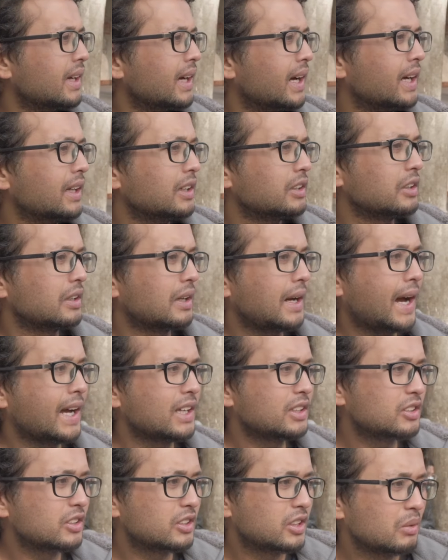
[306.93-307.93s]
And
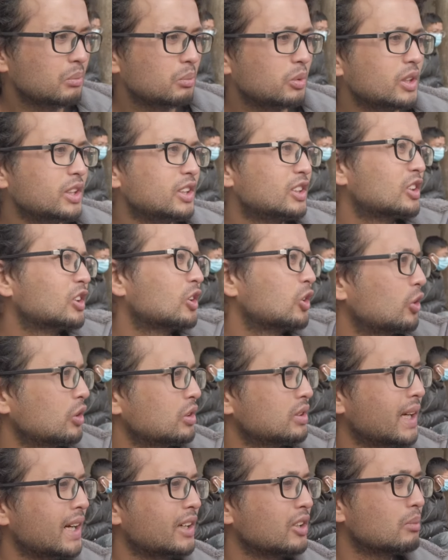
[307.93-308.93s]
as the temple is
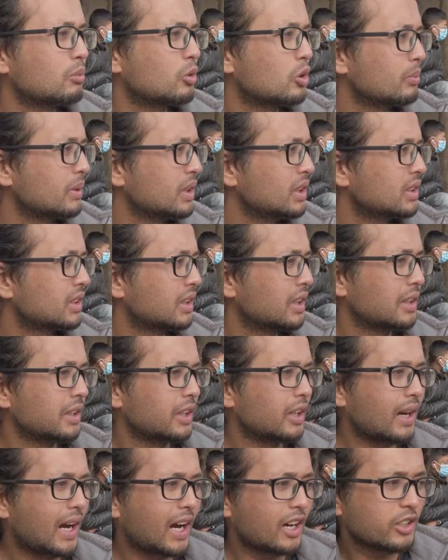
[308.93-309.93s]
closed at the moment,
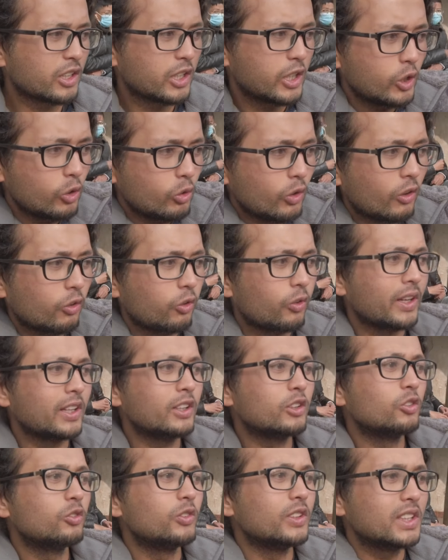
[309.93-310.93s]
there are queue of
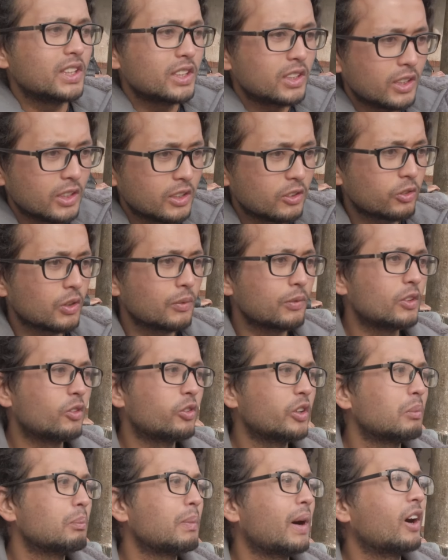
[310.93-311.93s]
Hindu visitors from
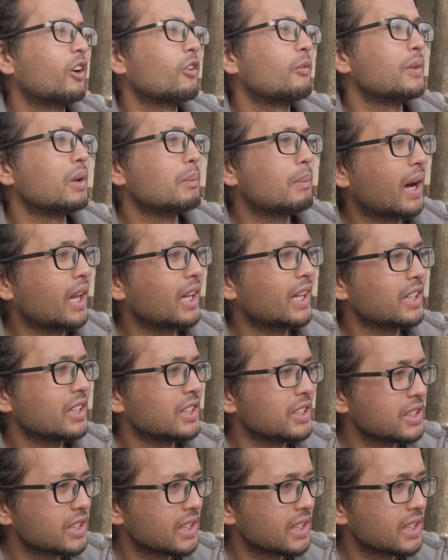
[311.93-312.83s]
different parts of Nepal and